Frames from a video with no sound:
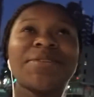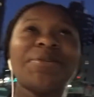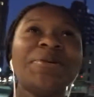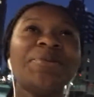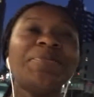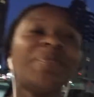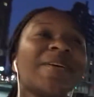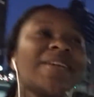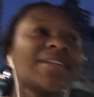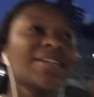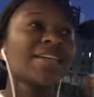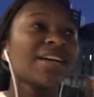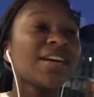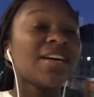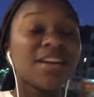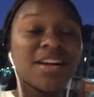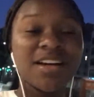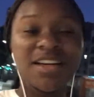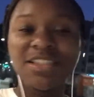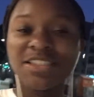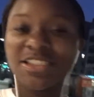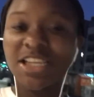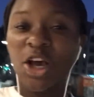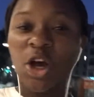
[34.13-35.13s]
Oh my
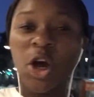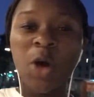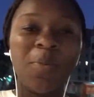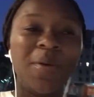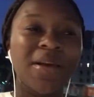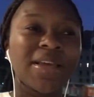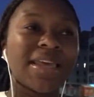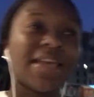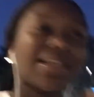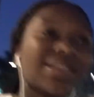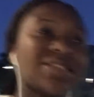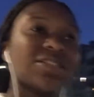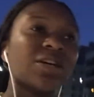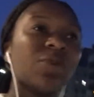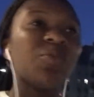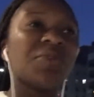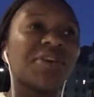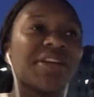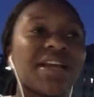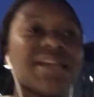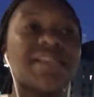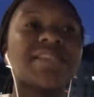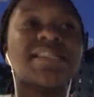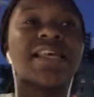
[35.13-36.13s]
gosh. I hope I get
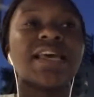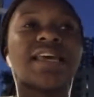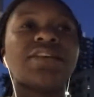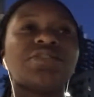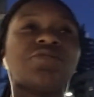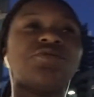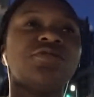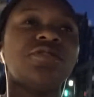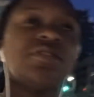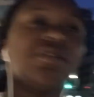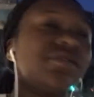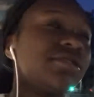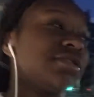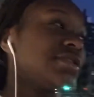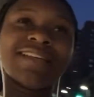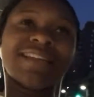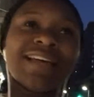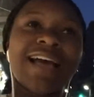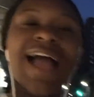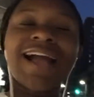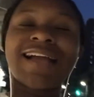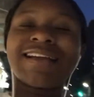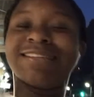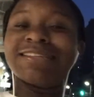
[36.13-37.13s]
somewhere that's like, you know,
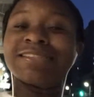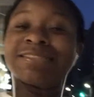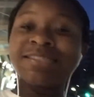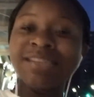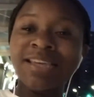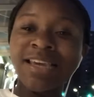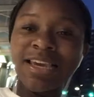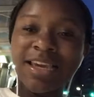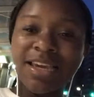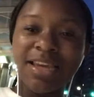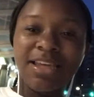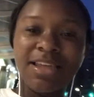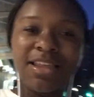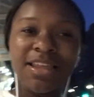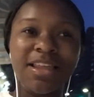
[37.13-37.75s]
I can see.